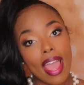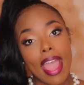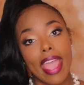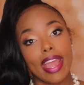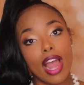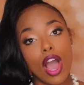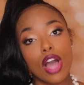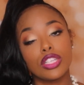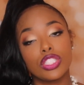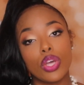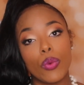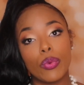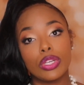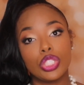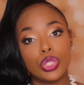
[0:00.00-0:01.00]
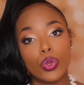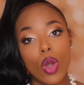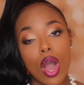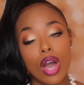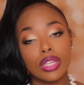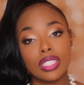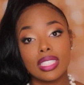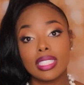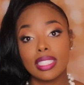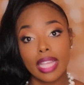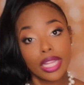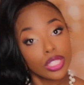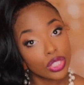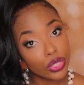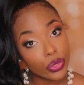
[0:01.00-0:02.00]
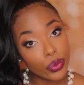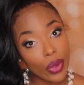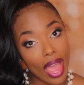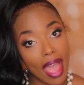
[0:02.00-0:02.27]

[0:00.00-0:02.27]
and I also want you all to stay tuned.